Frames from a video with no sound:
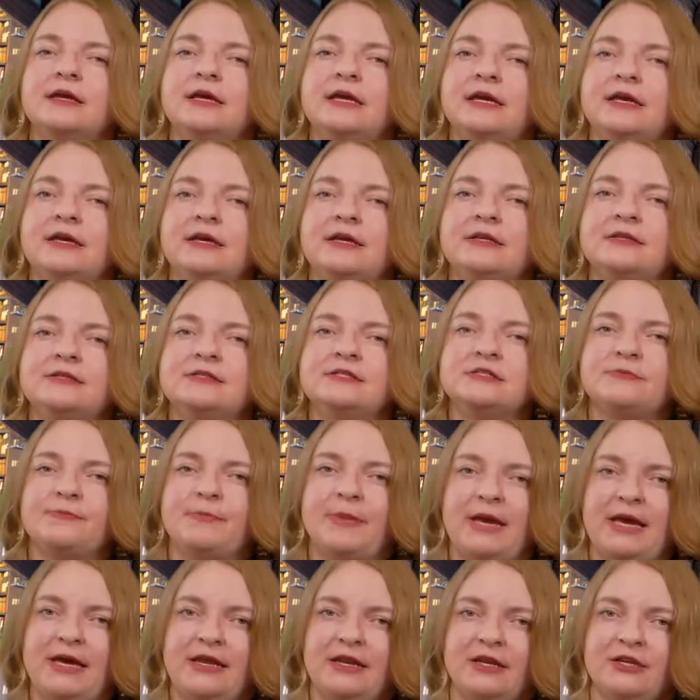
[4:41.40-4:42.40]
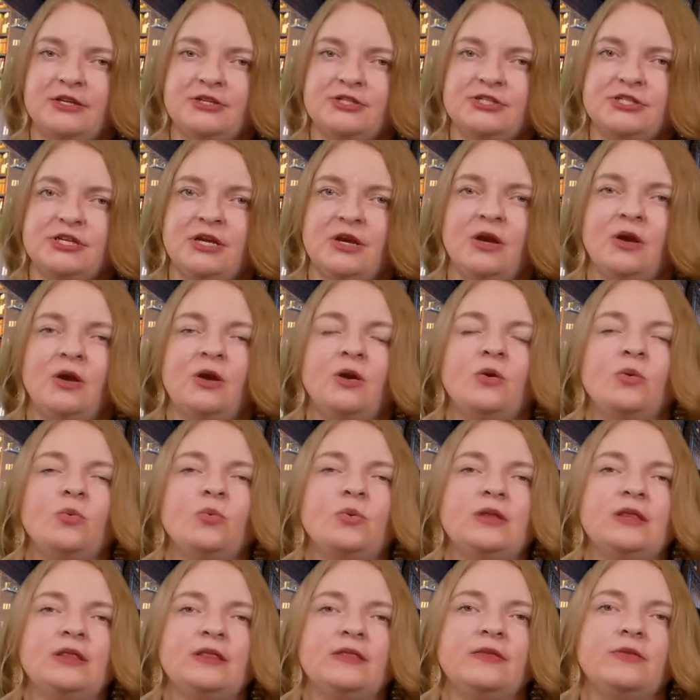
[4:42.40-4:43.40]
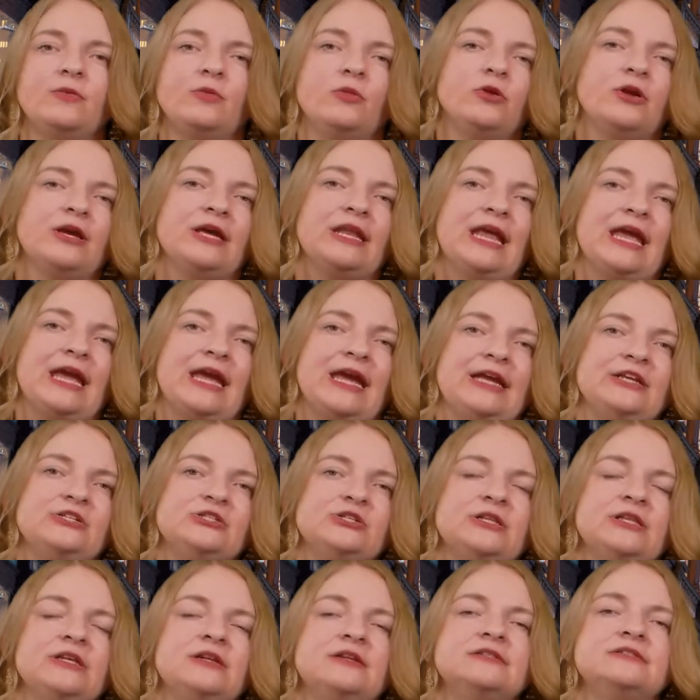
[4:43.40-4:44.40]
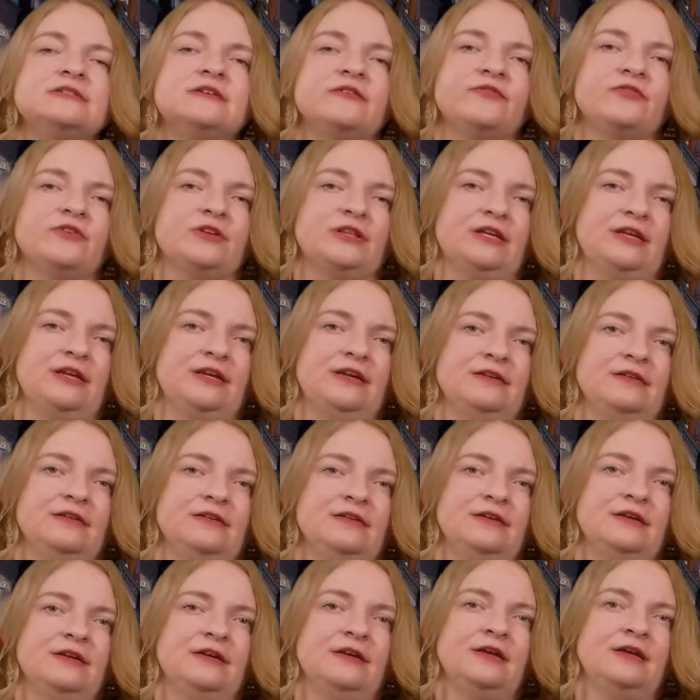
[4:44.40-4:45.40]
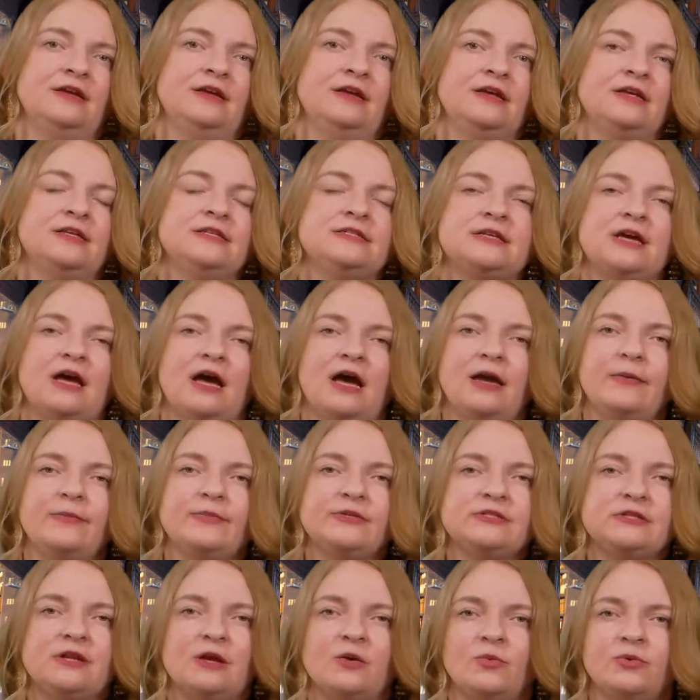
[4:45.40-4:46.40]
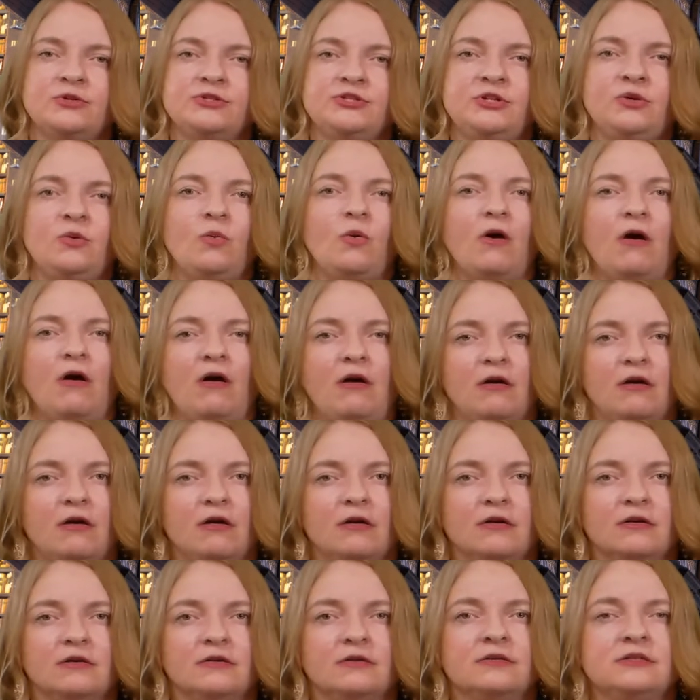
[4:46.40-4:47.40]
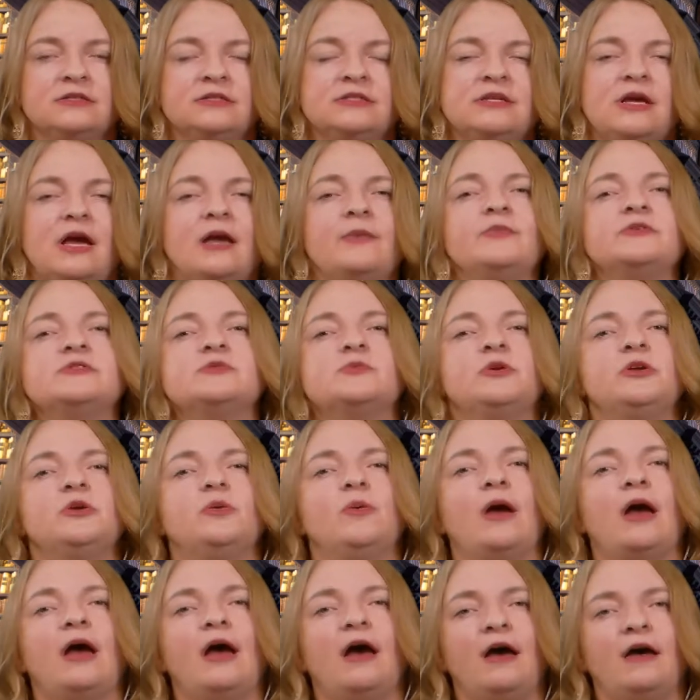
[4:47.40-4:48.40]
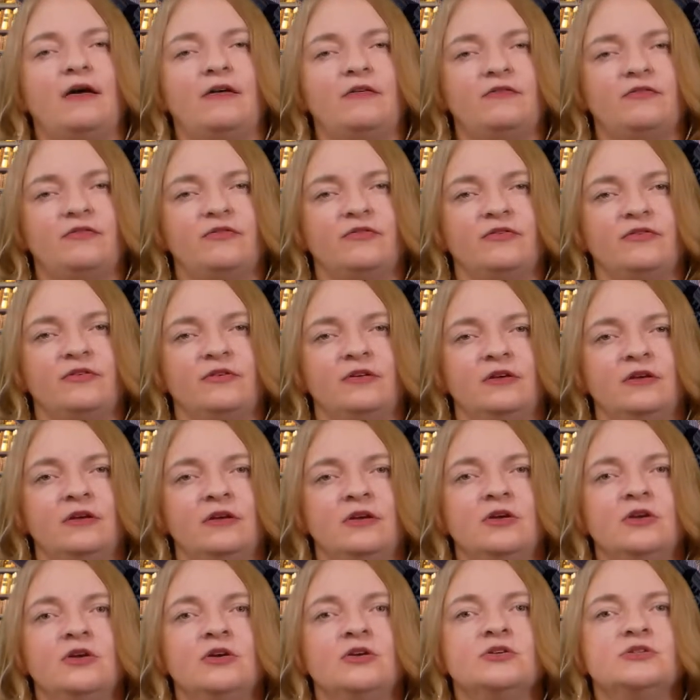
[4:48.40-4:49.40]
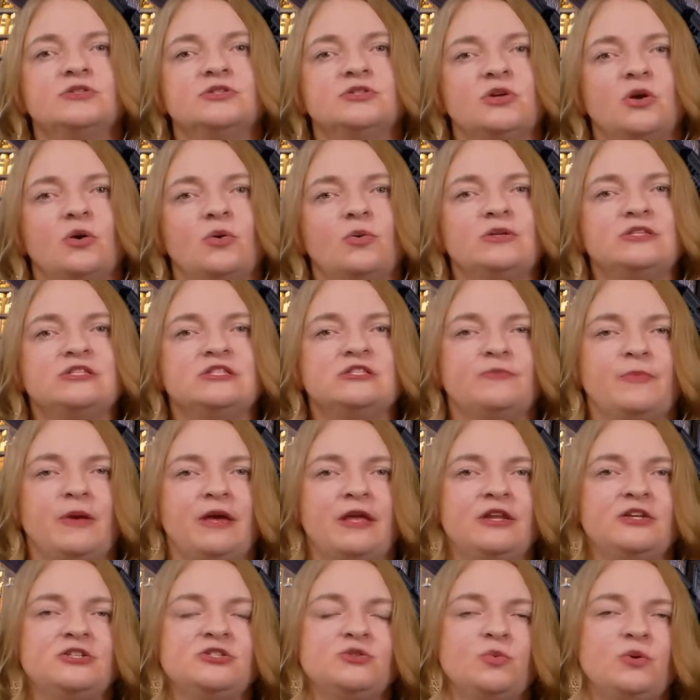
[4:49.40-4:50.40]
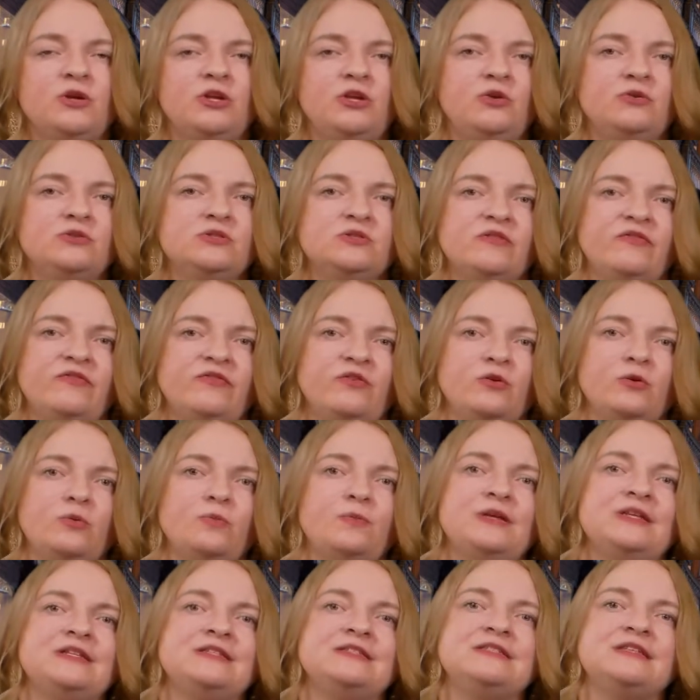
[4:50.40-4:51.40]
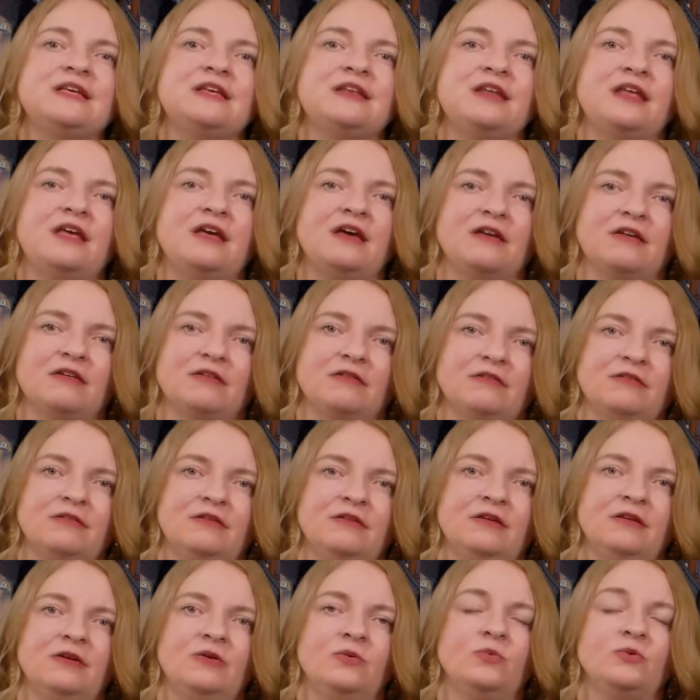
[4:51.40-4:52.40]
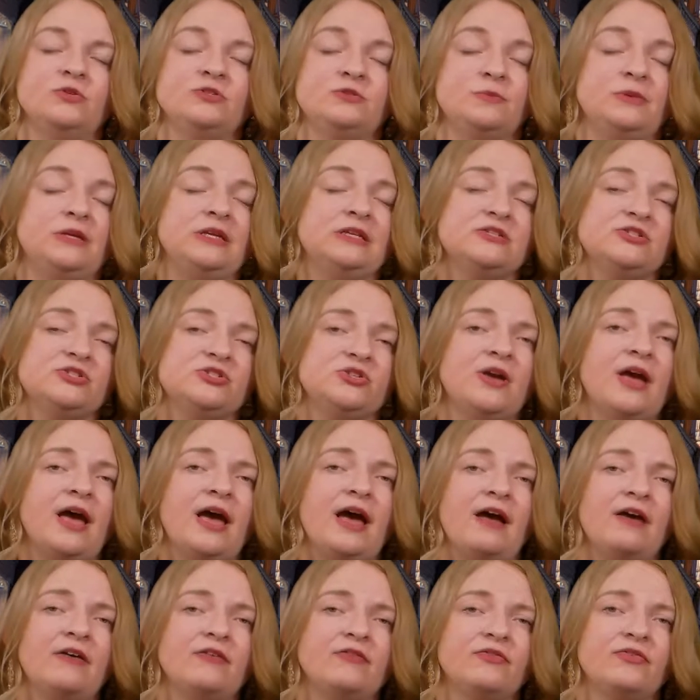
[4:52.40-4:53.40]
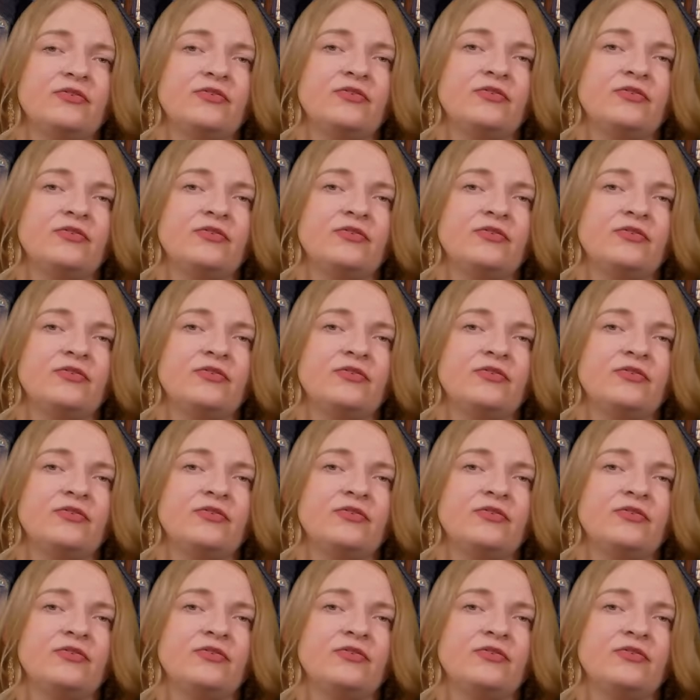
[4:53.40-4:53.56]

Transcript: In Spanish, we look at age a little differently. Time is not what you are, time is what you have. So in Spanish, we use the verb tener, which means to have.